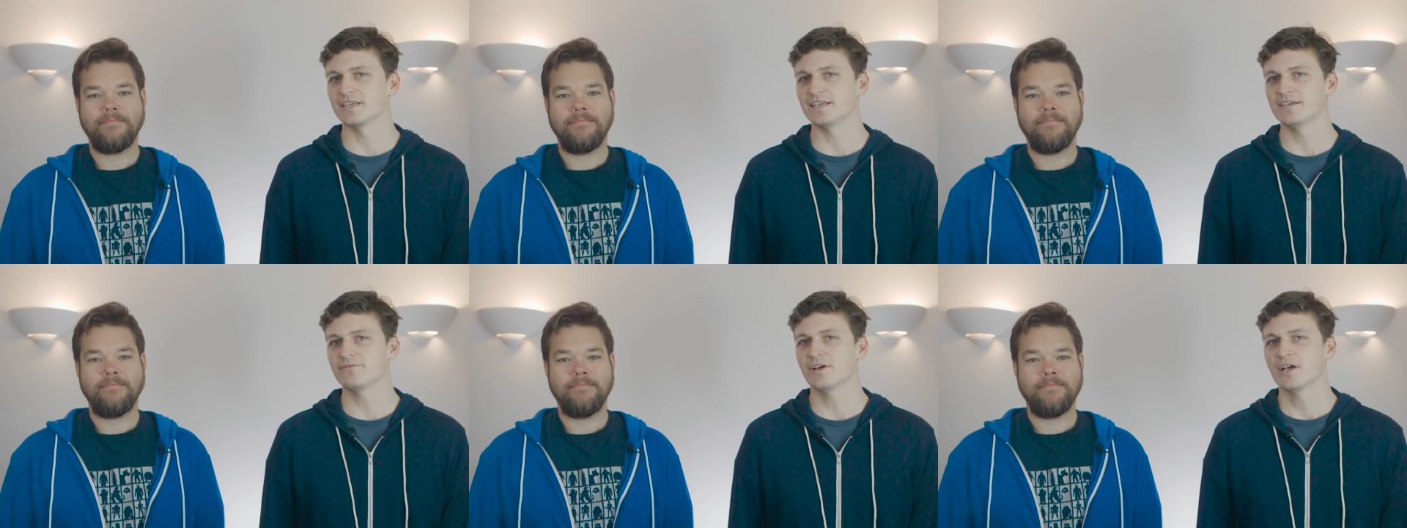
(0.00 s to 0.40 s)

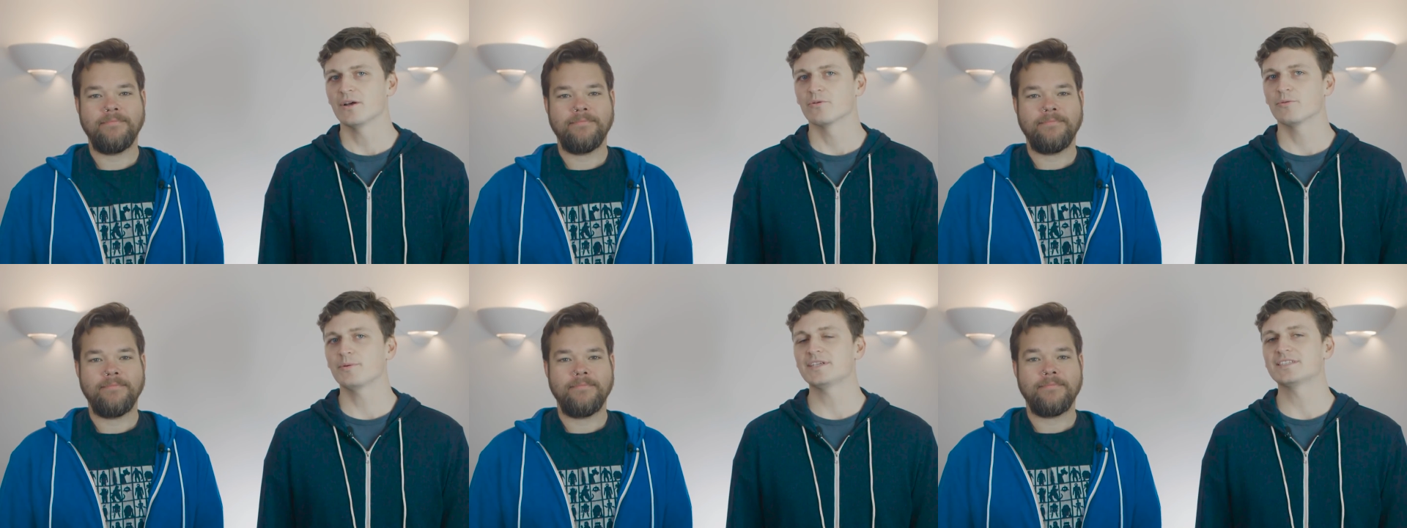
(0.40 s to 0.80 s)
Speaker 1: Eve,
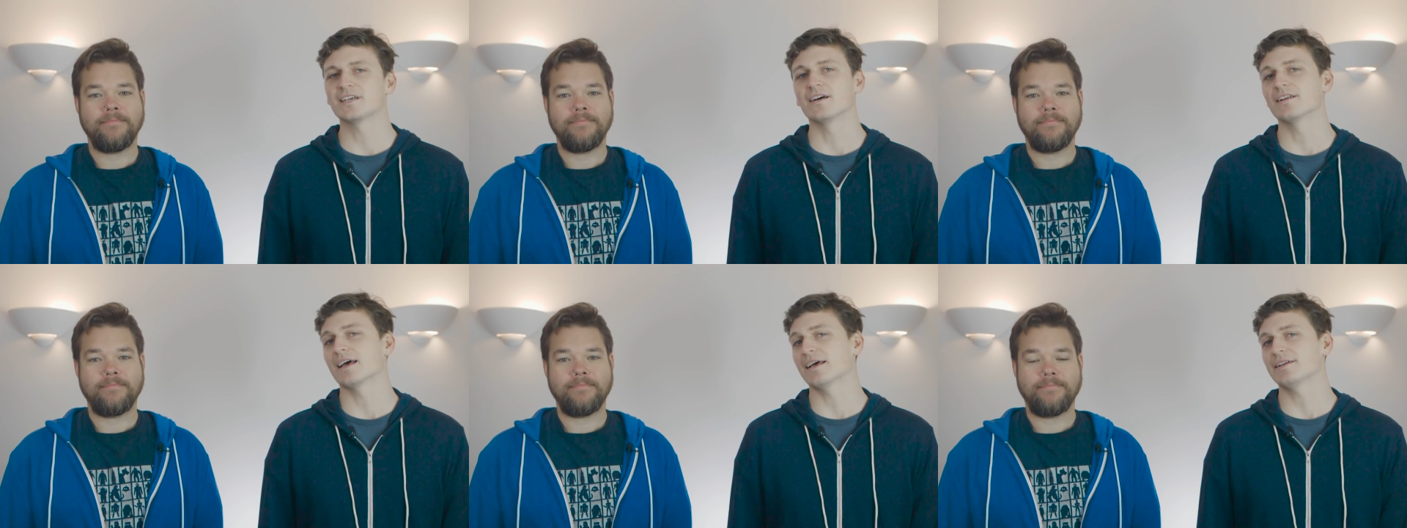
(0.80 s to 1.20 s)
will be
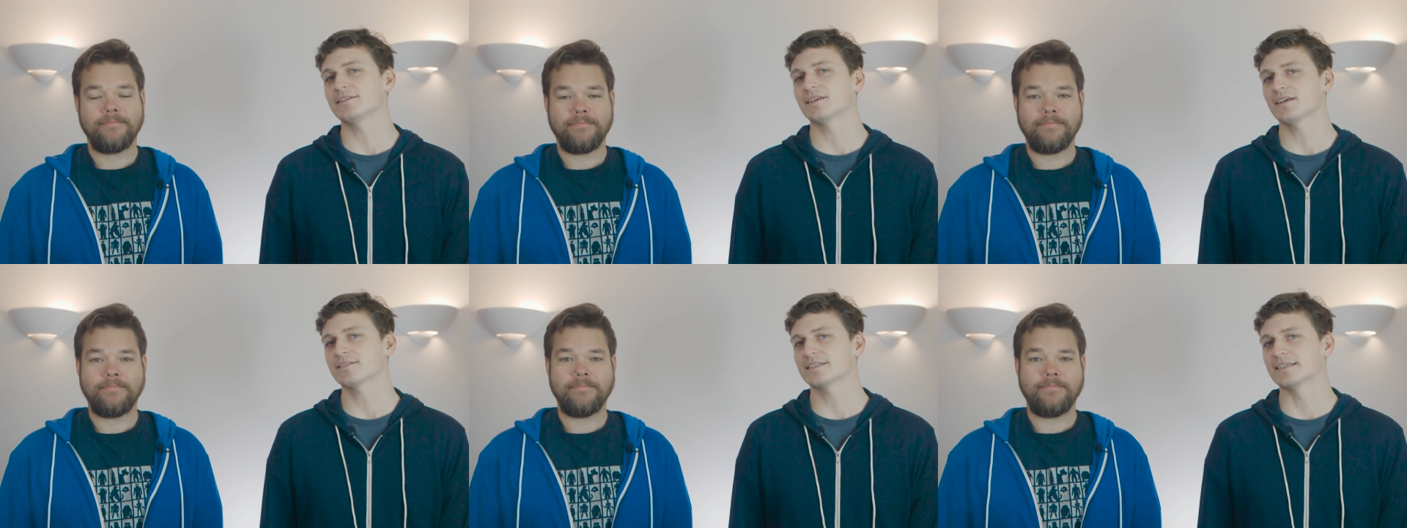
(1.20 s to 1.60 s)
done and
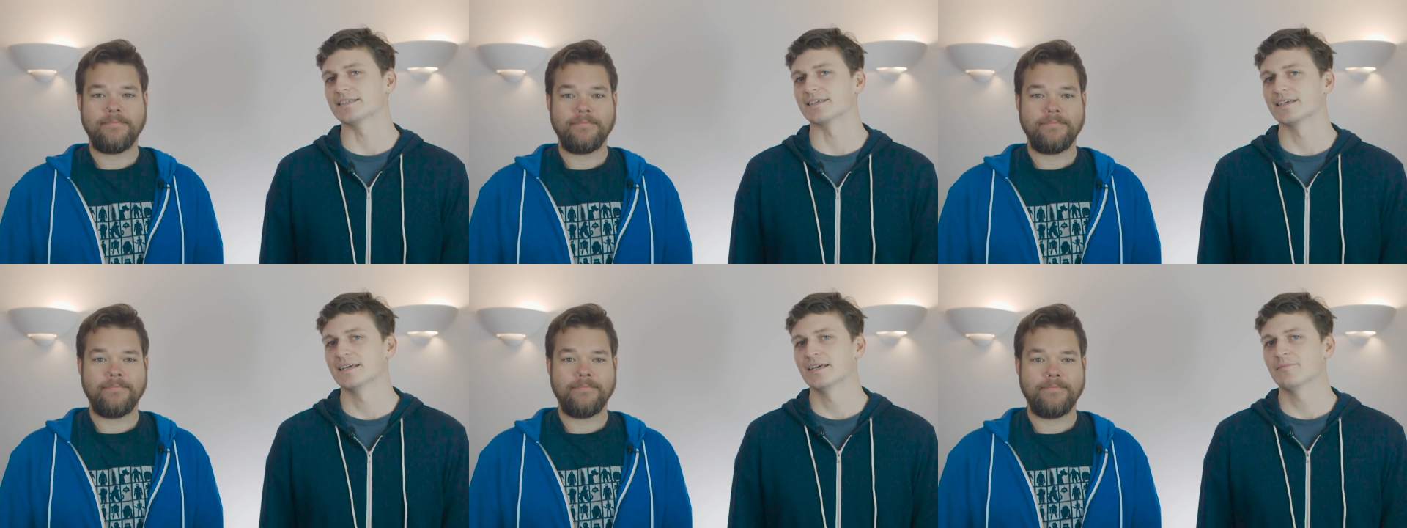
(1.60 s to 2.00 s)

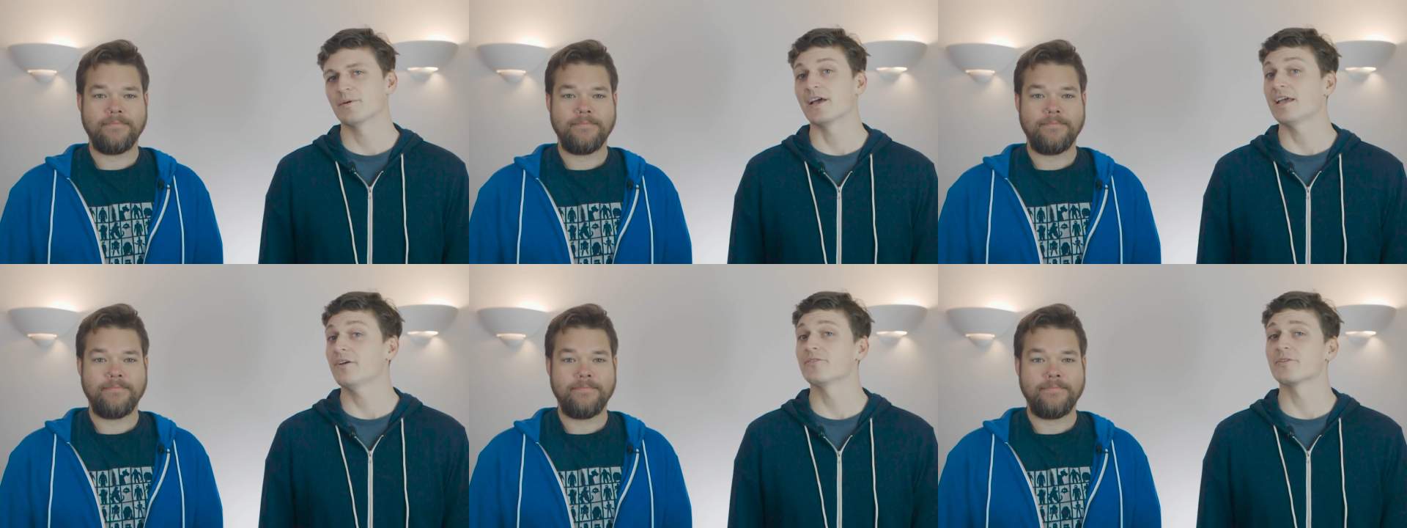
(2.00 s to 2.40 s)
dusted.
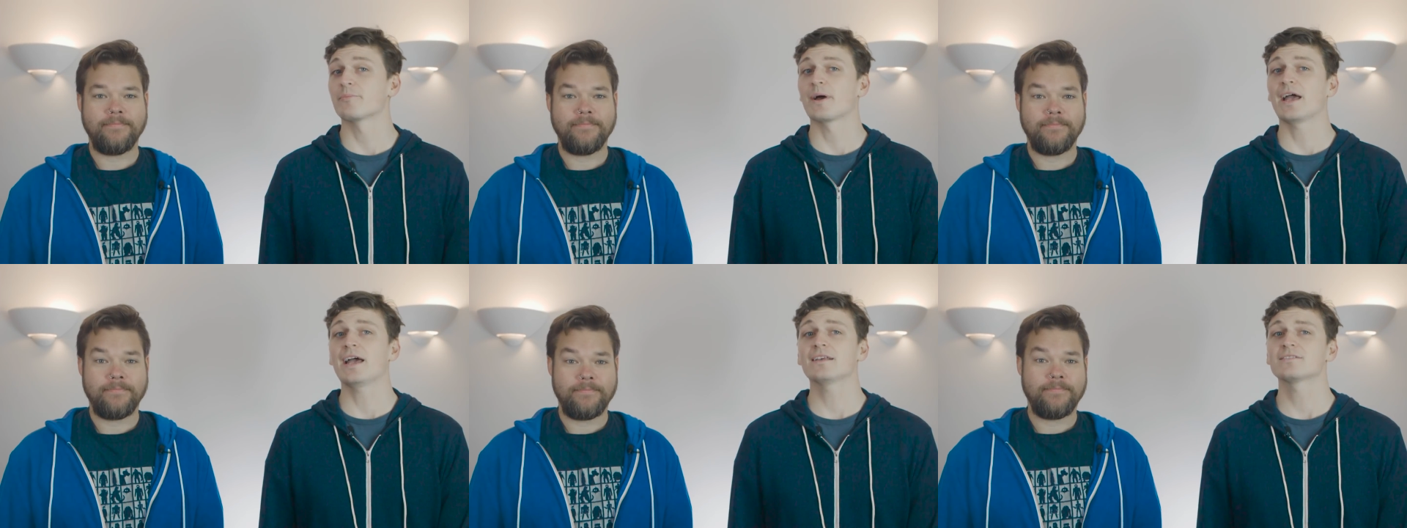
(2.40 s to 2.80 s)
But here in the
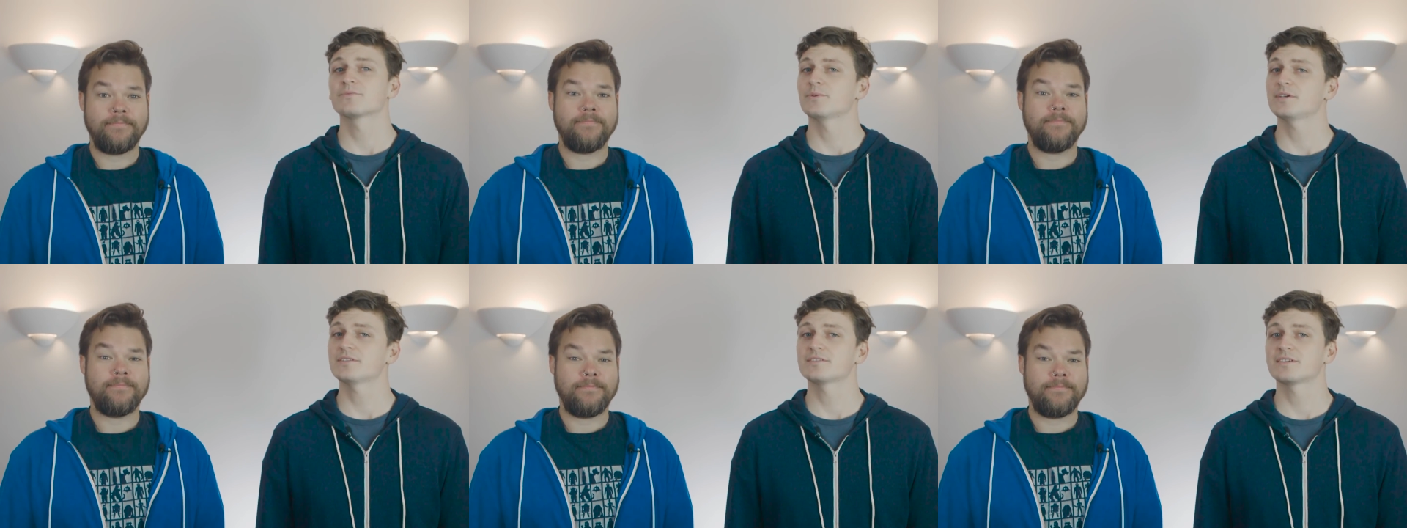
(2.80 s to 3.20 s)
past,
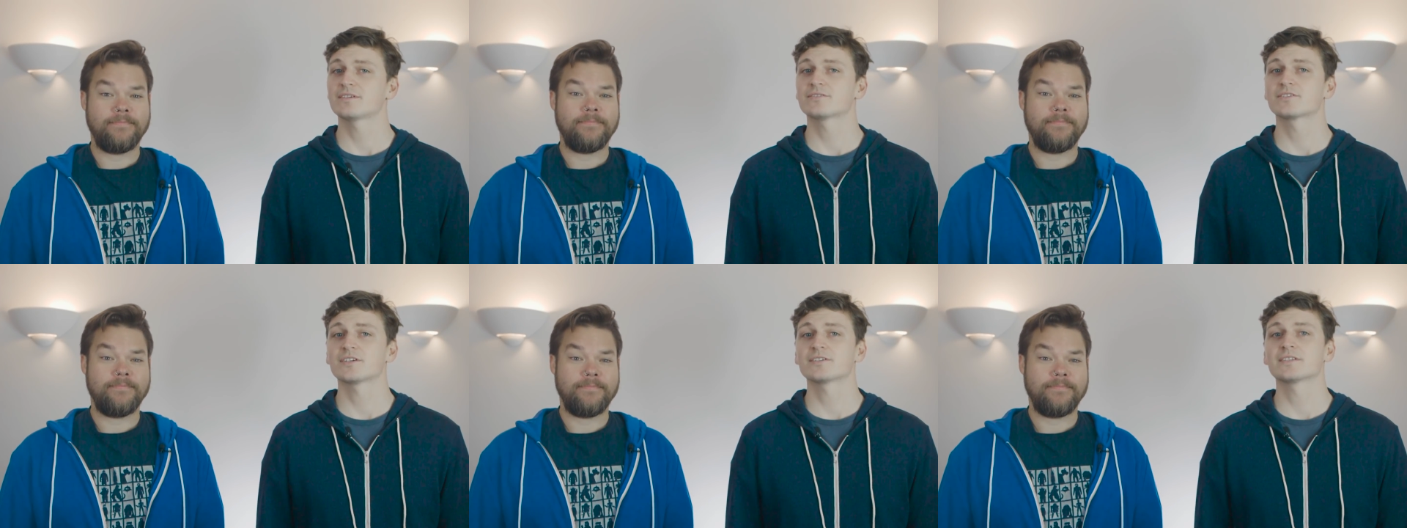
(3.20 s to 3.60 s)
we're
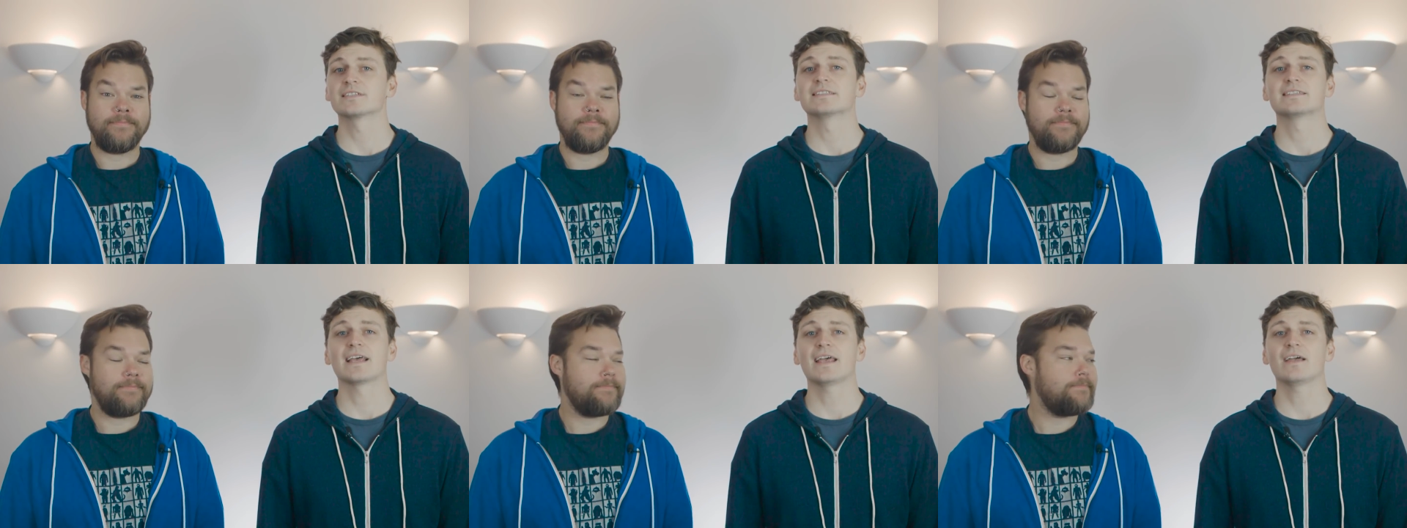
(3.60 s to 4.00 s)
still just a
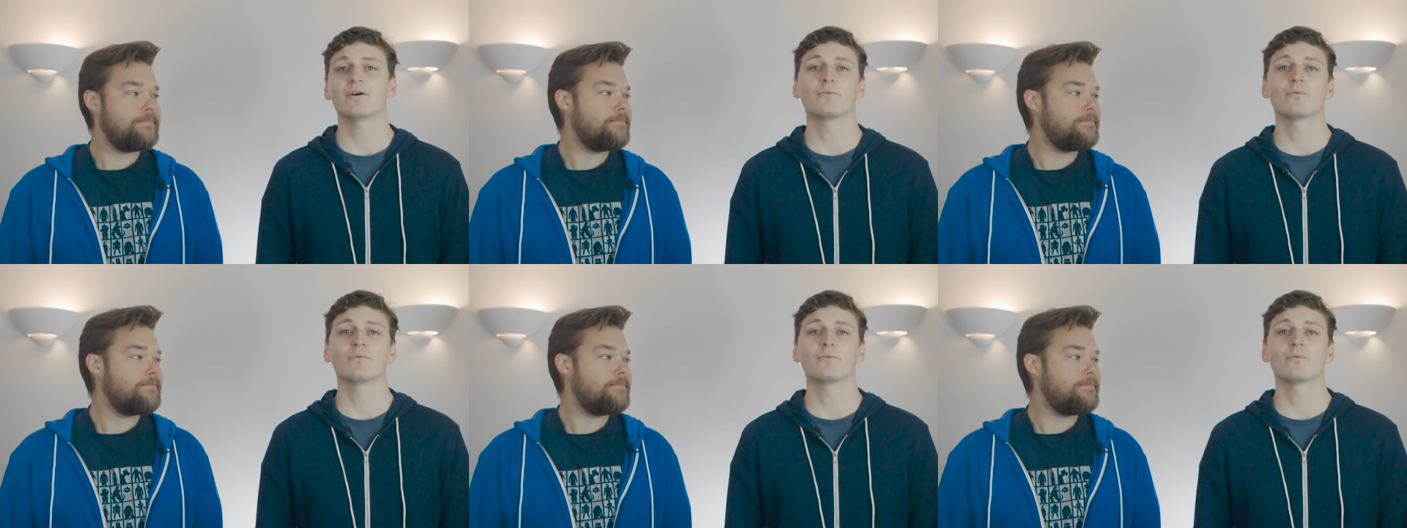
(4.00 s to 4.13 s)
day